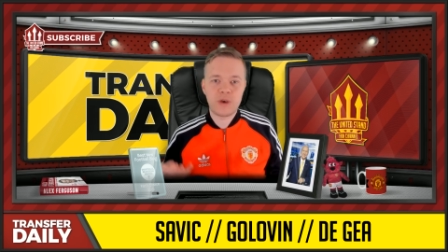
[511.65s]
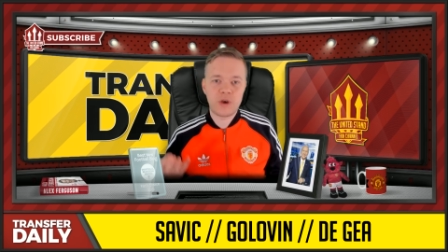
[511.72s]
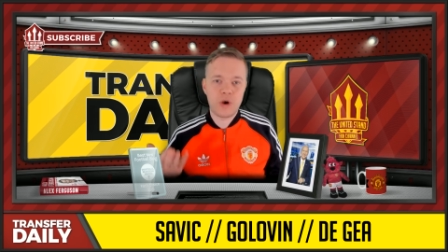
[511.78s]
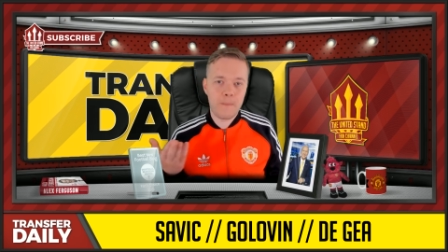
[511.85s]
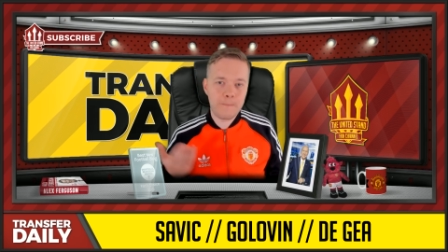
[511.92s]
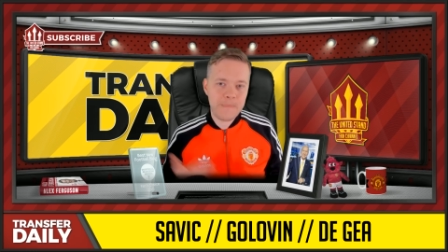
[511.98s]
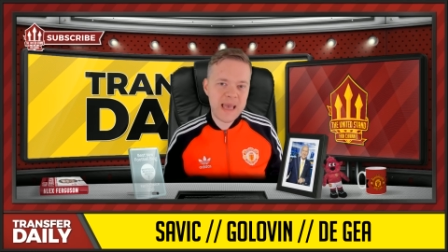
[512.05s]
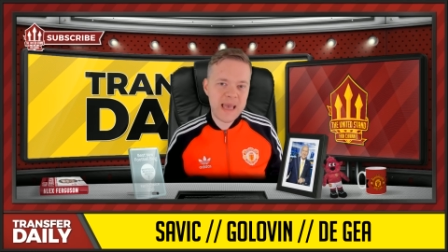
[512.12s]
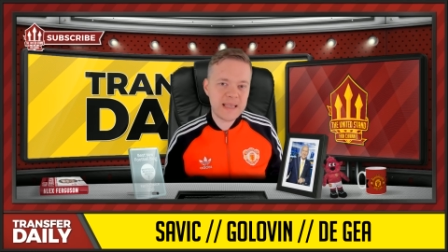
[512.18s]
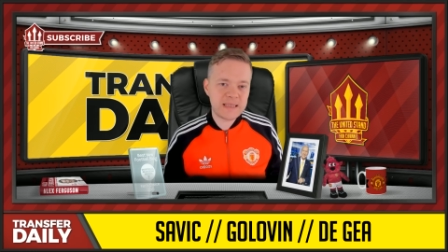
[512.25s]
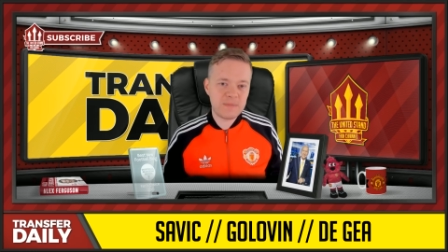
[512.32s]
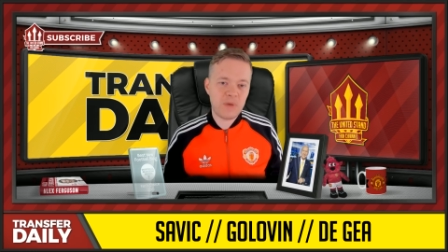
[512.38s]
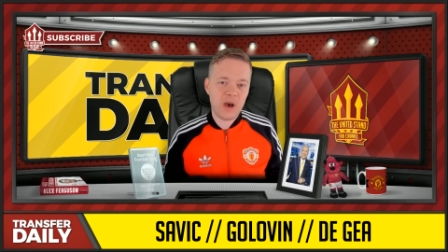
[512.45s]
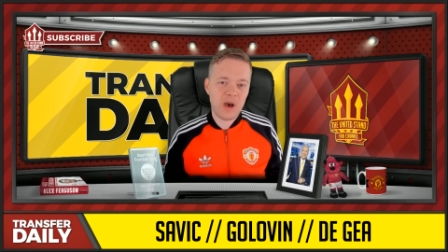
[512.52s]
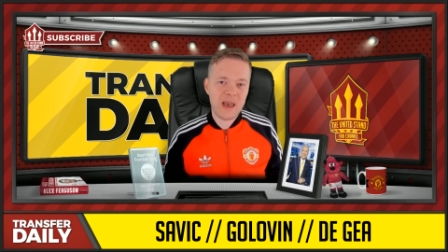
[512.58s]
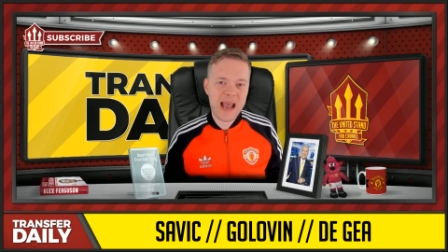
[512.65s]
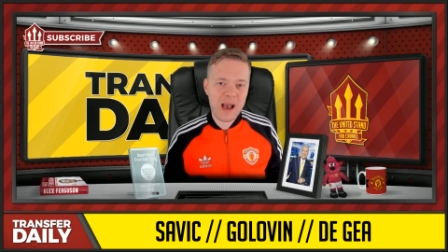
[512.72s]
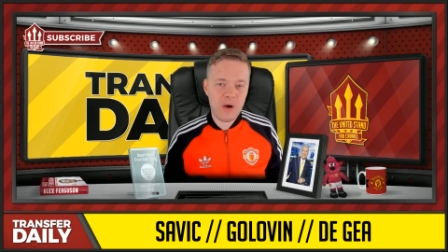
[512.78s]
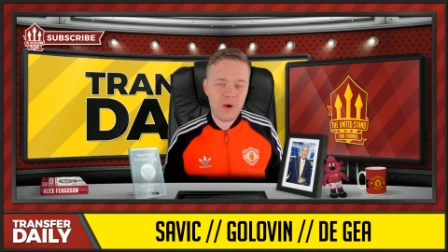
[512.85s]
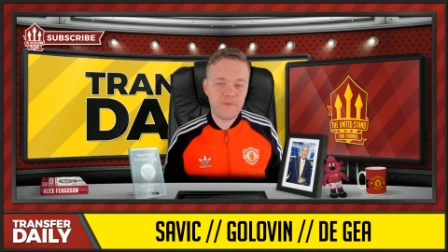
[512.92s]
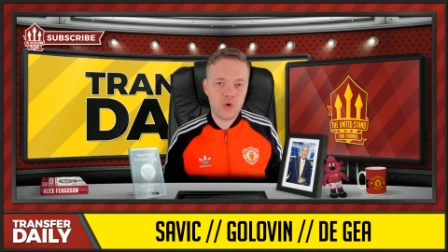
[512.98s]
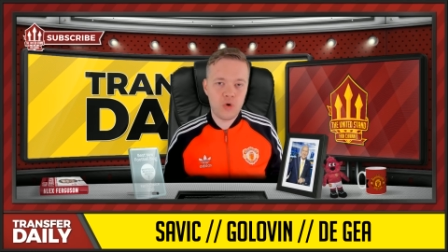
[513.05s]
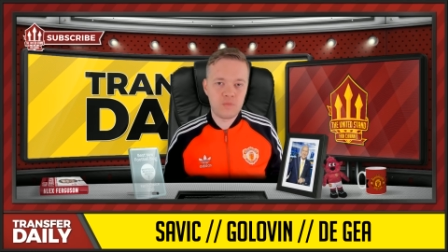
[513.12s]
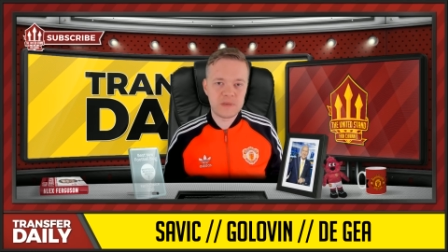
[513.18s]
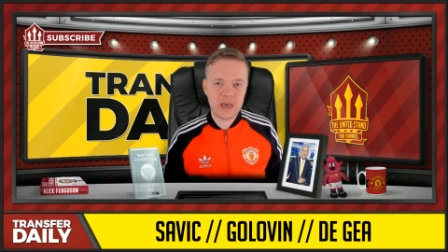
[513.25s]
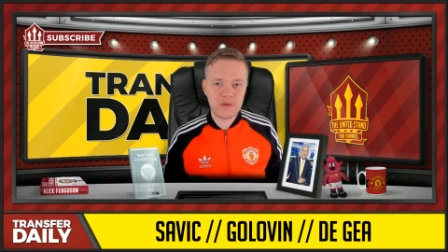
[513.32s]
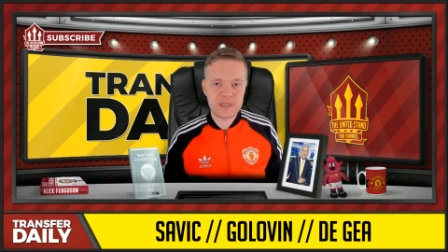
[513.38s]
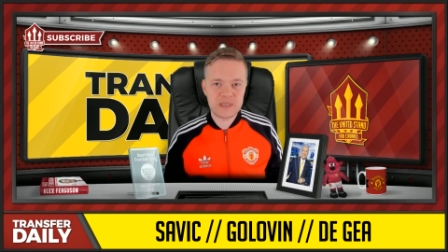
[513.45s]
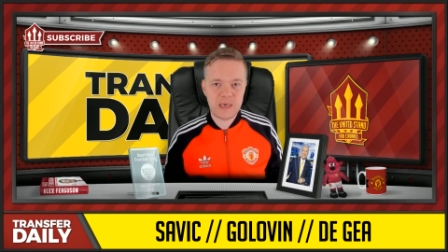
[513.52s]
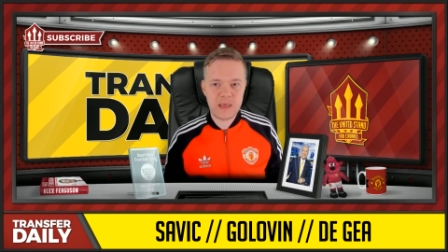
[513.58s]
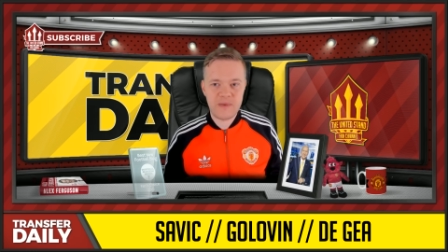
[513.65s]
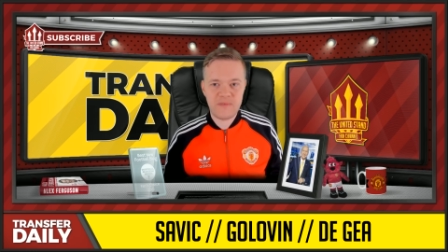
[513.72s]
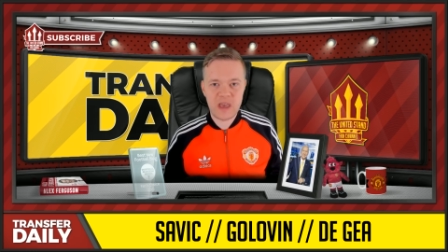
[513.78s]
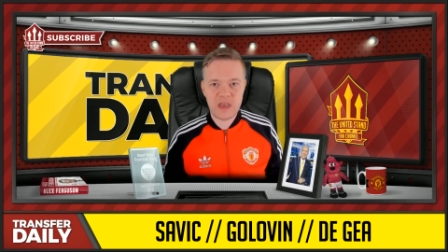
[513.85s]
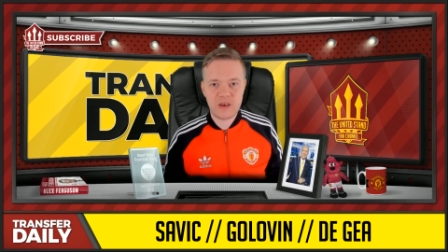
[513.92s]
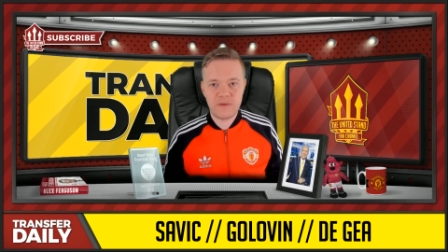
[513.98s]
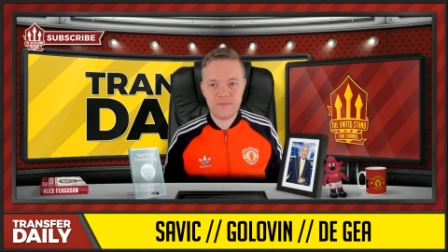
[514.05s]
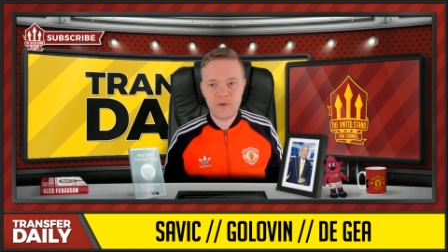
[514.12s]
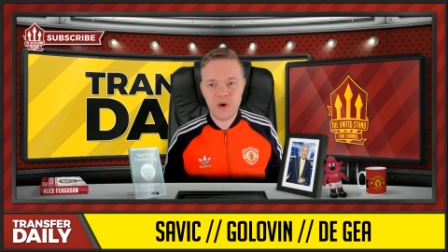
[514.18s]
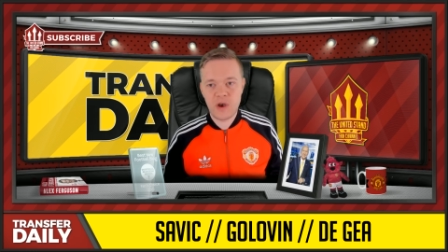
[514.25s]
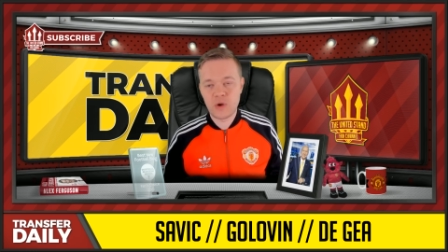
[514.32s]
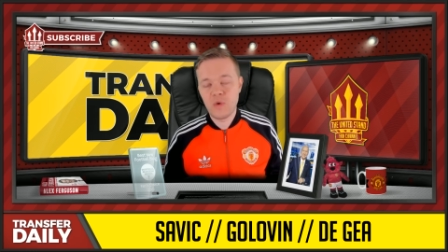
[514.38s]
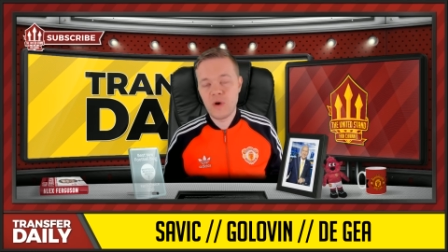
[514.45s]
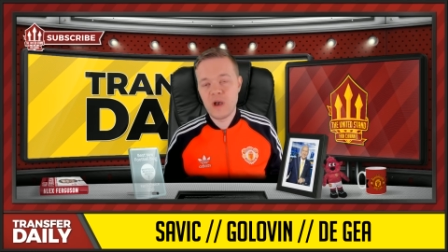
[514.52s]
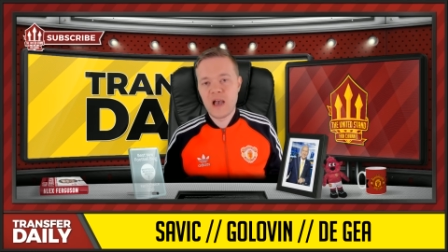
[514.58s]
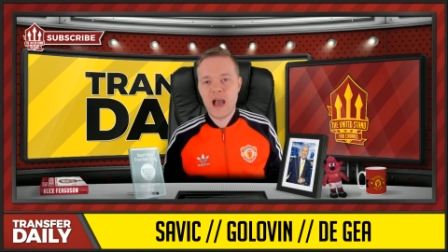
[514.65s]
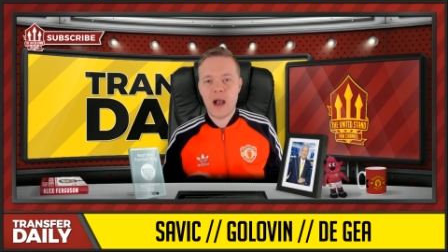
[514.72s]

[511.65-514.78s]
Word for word: We got beaten by an out of form Chelsea in the FA Cup final,